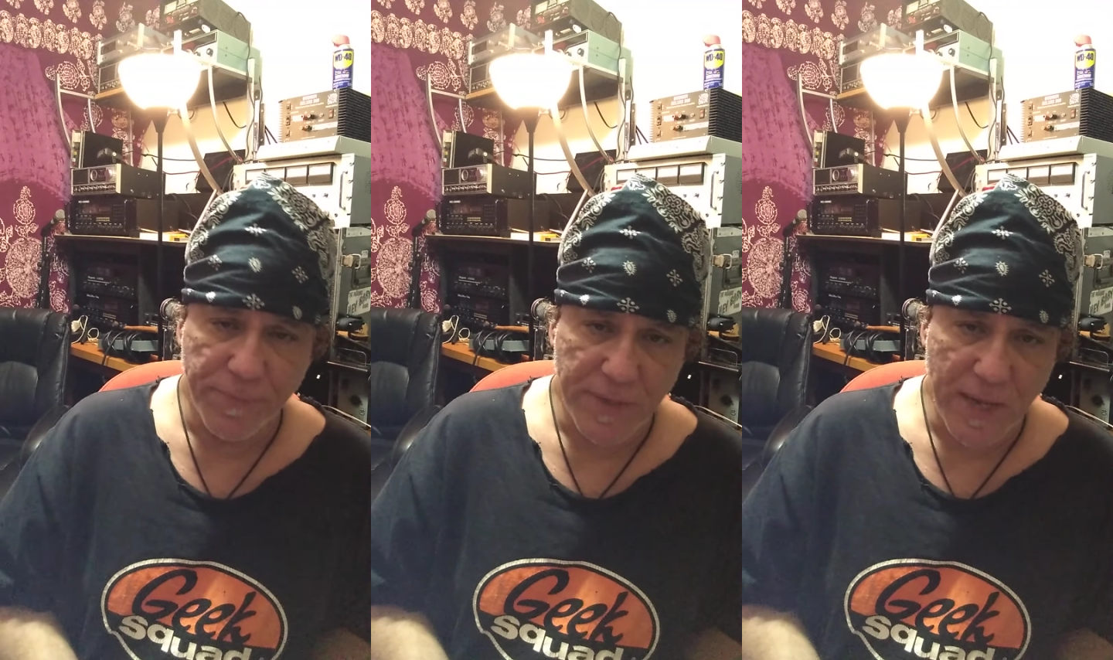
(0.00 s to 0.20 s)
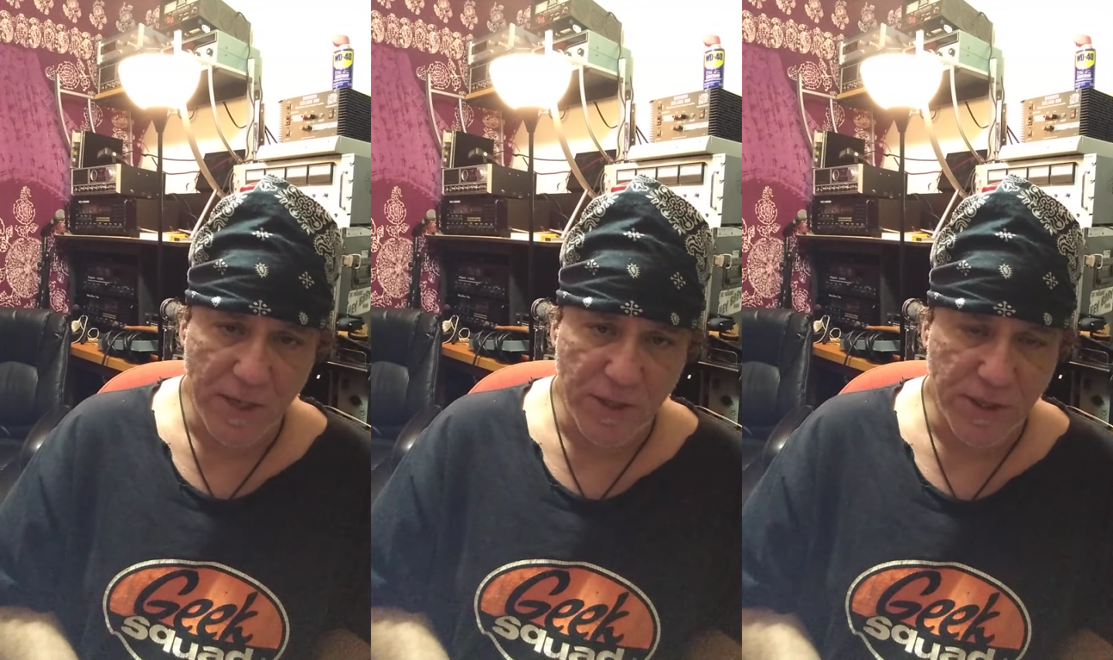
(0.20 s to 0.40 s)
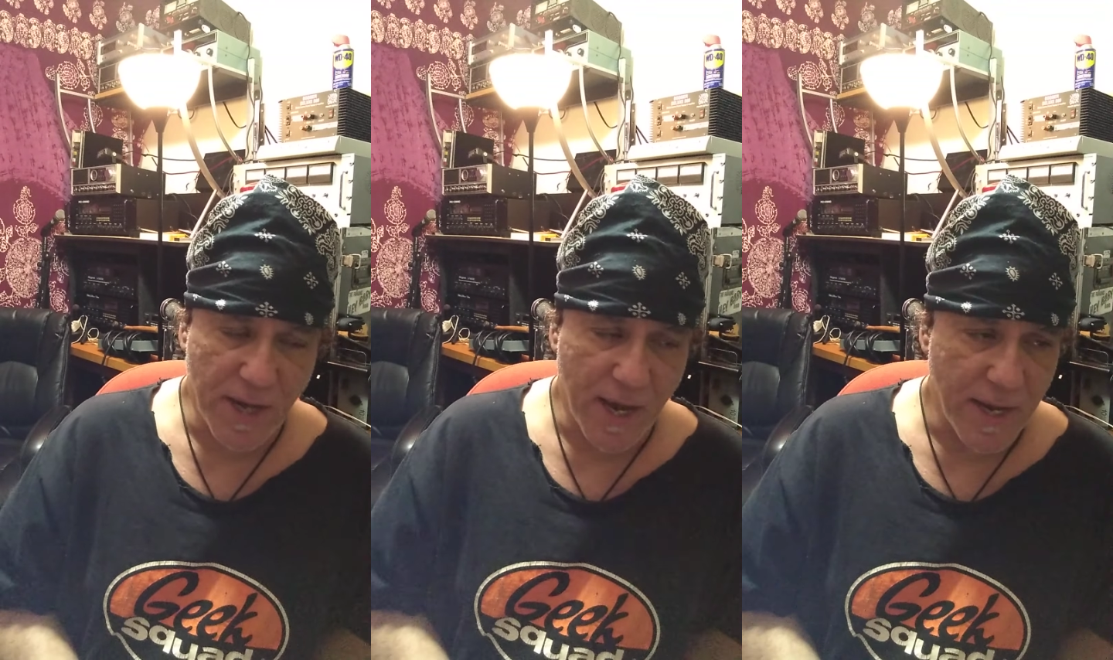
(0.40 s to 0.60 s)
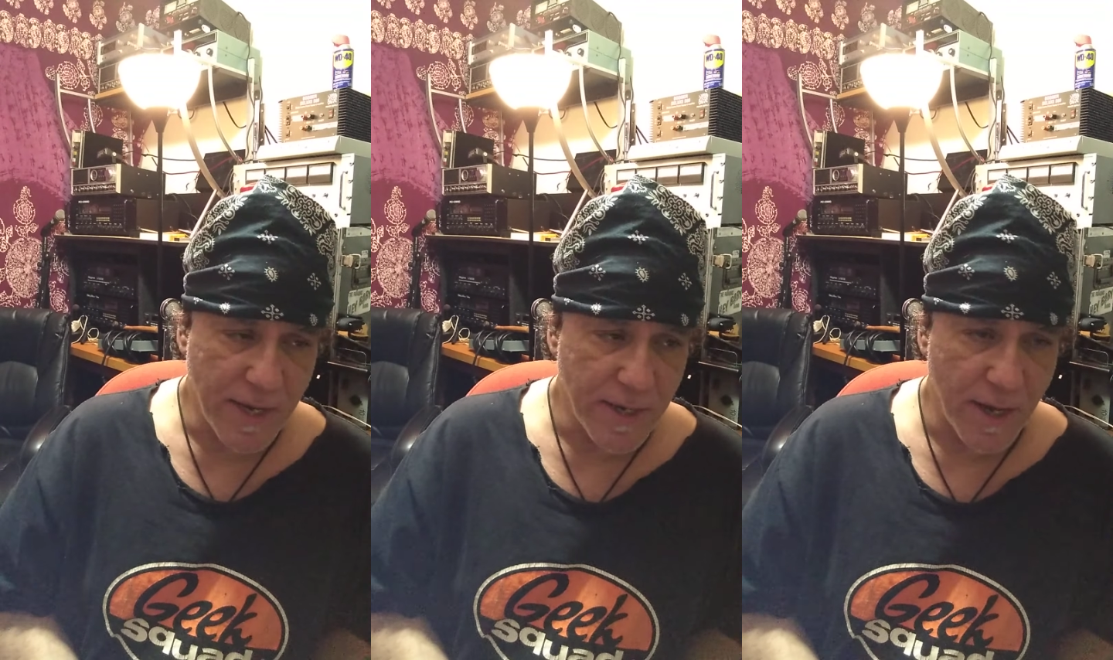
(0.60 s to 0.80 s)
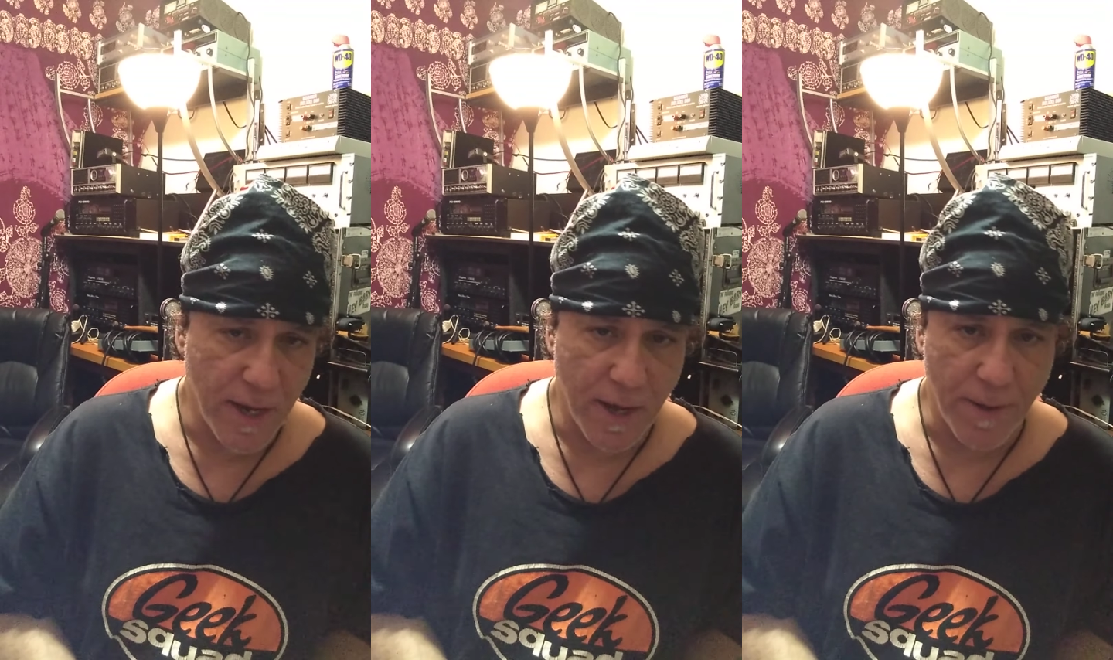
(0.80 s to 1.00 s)
that's
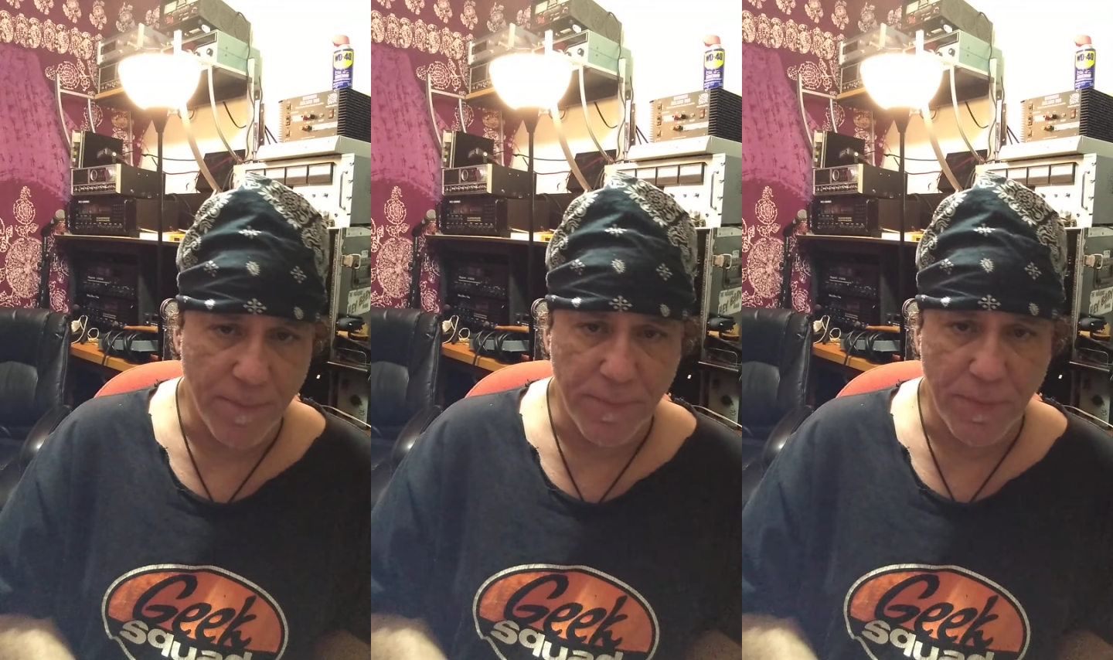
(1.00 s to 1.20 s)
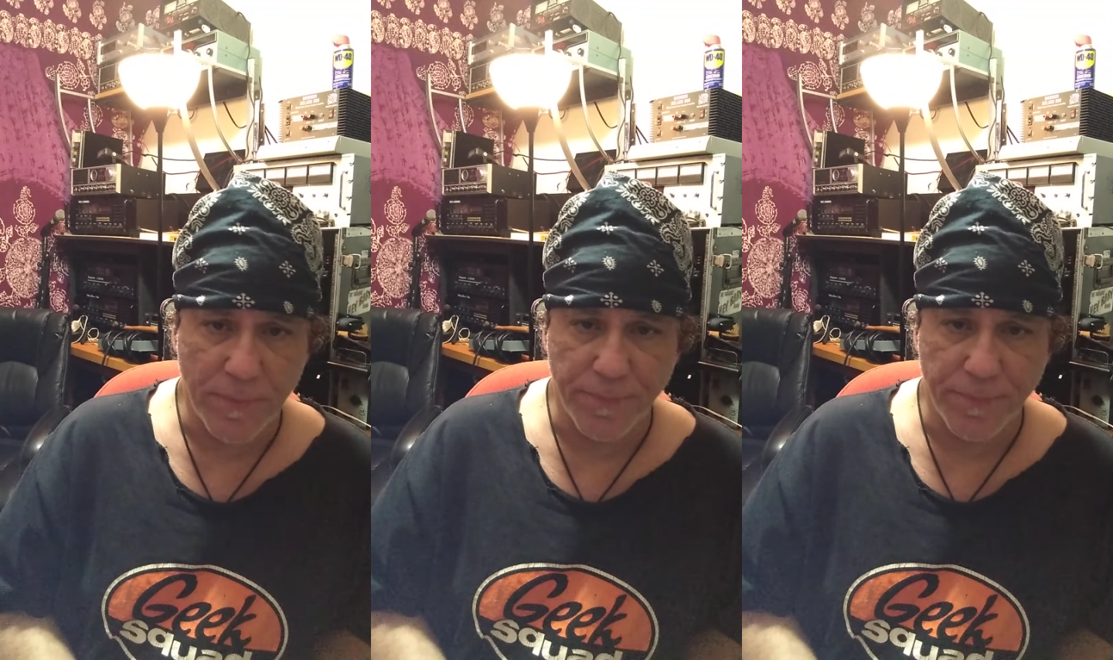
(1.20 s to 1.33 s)
a, uh,